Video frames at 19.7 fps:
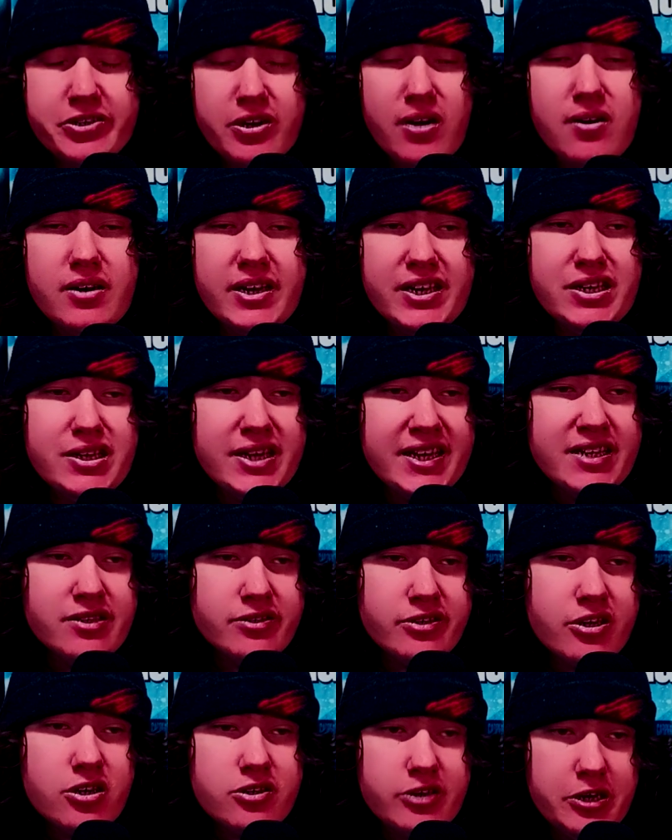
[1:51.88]
featured in
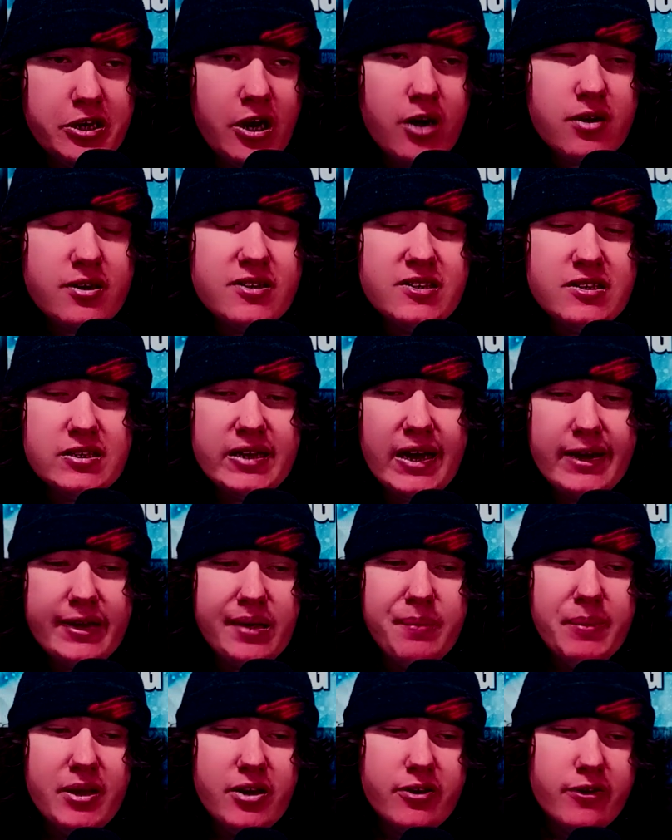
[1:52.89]
the In Search of Darkness
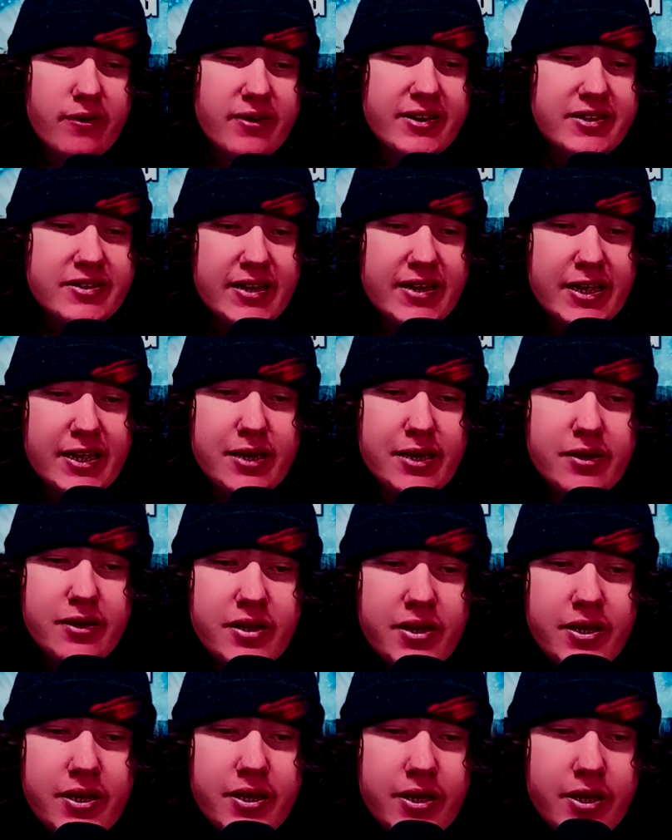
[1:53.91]
documentaries.
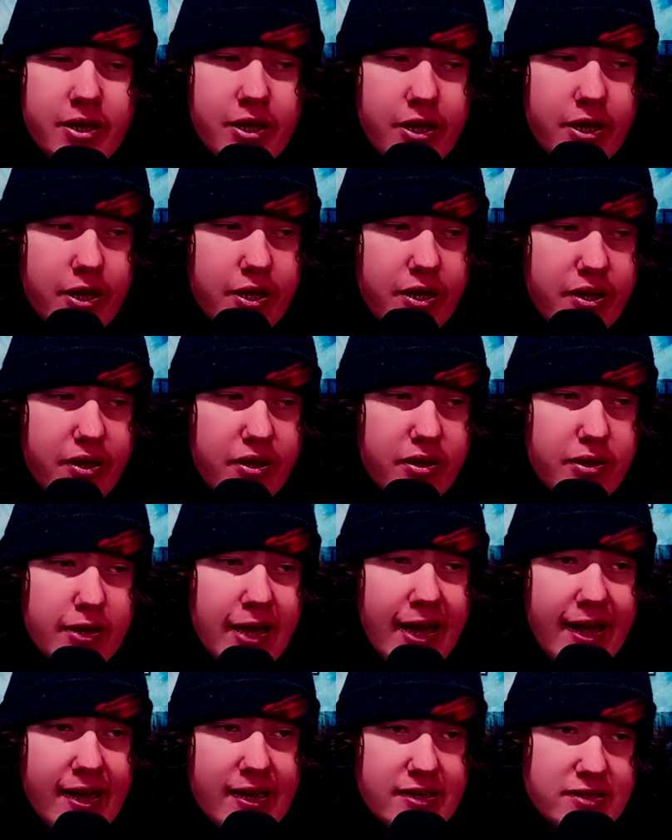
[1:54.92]
And
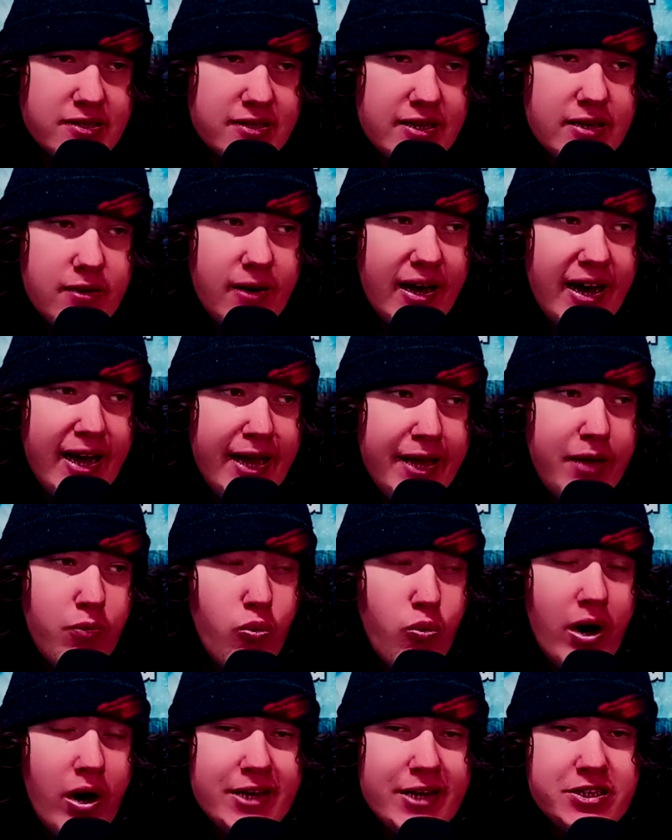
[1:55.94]
yeah, so
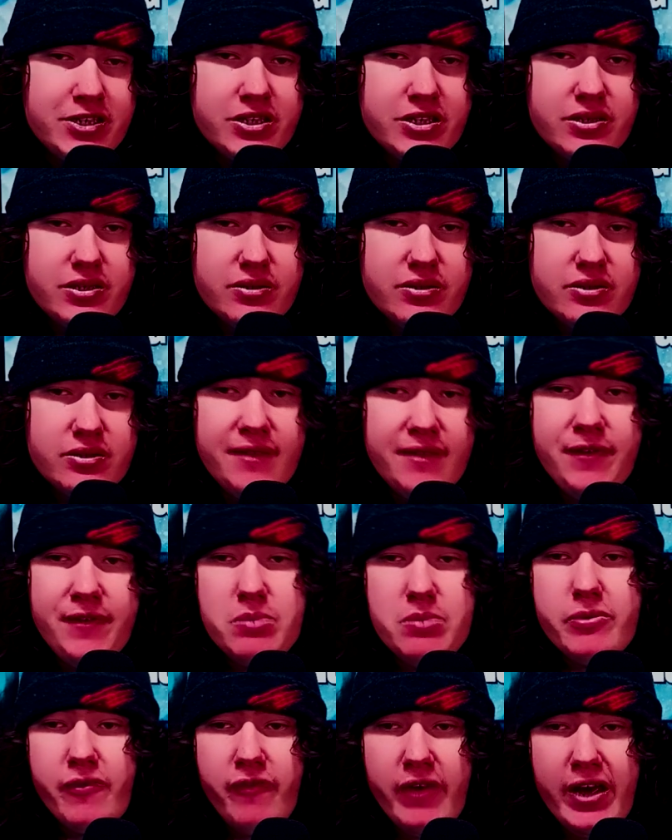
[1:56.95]
I watched
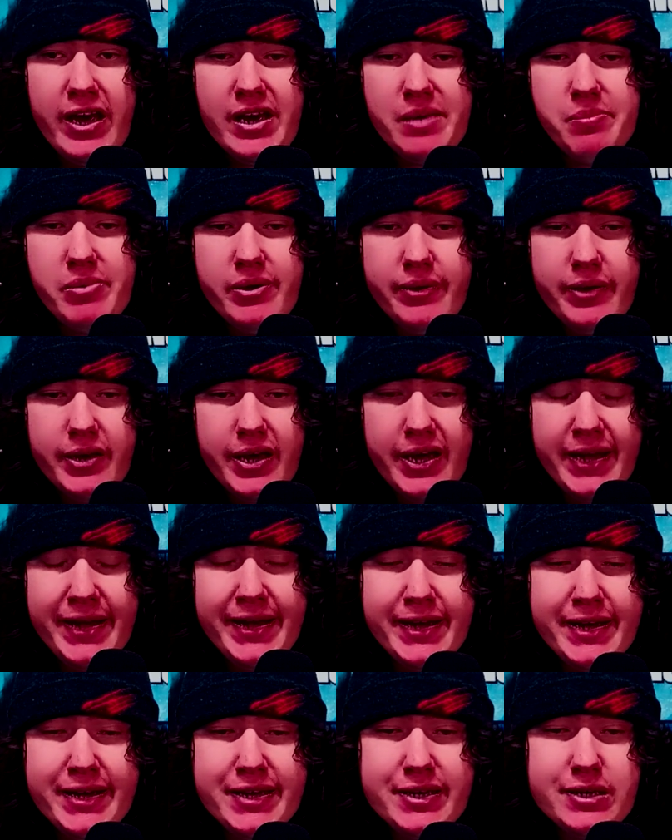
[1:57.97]
the film with Abe,
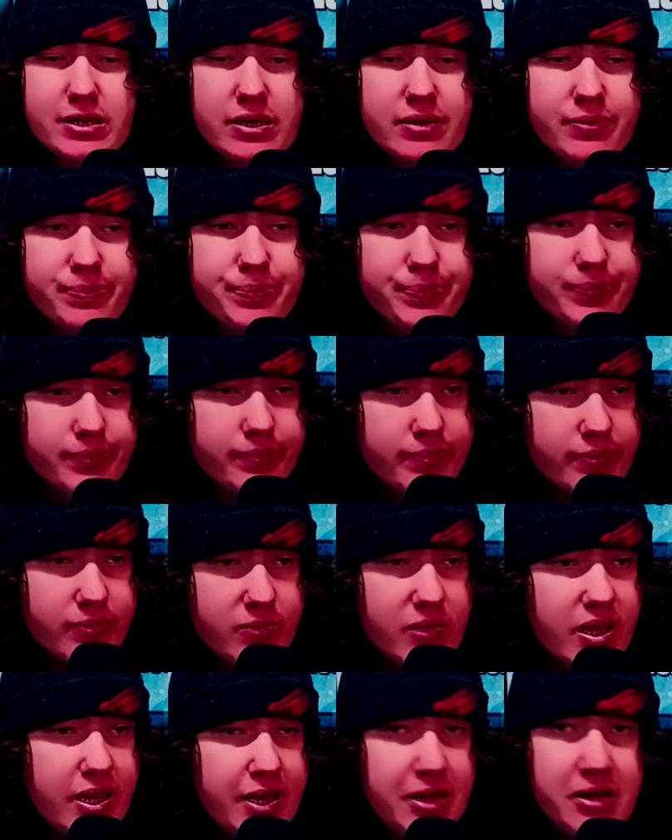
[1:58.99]
and
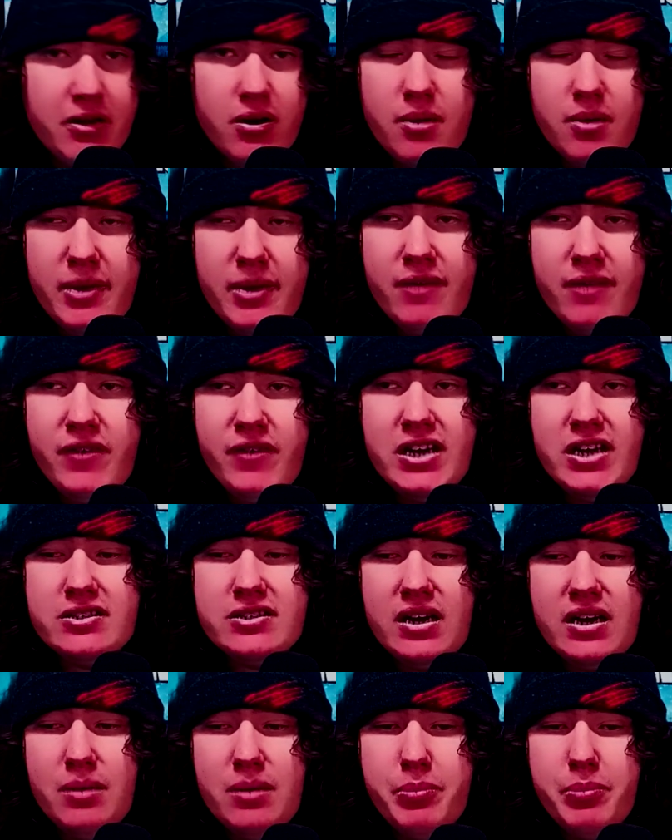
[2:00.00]
here are my
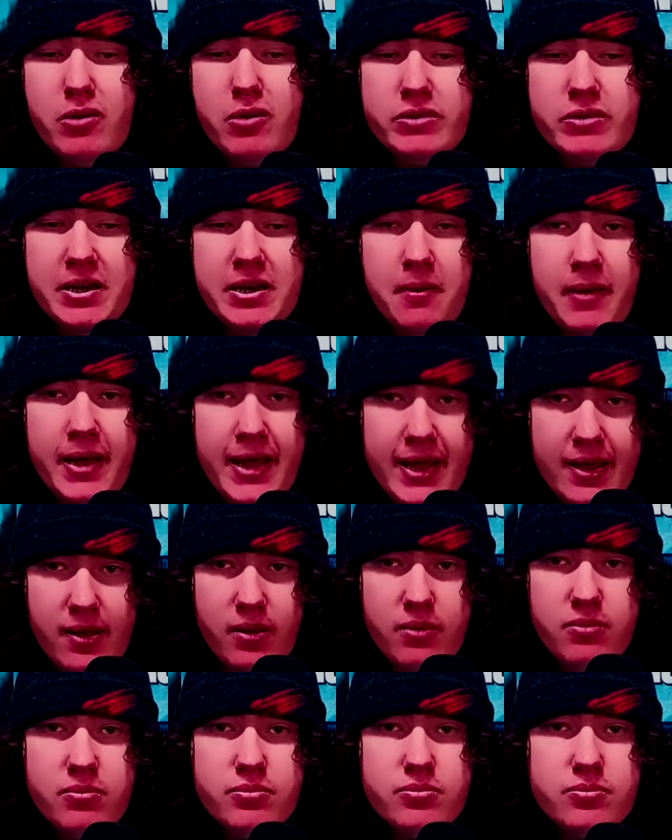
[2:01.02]
thoughts on Motel
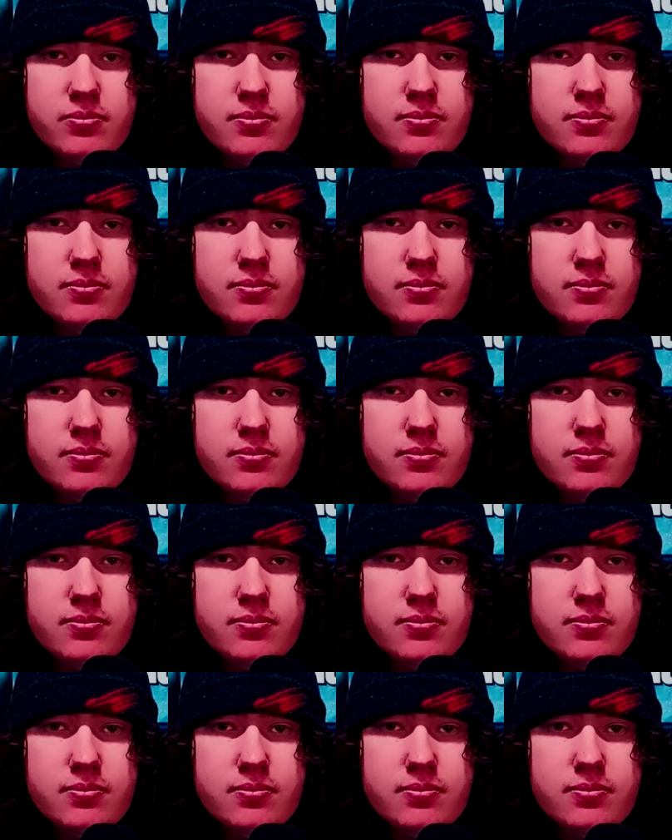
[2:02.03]
Hell.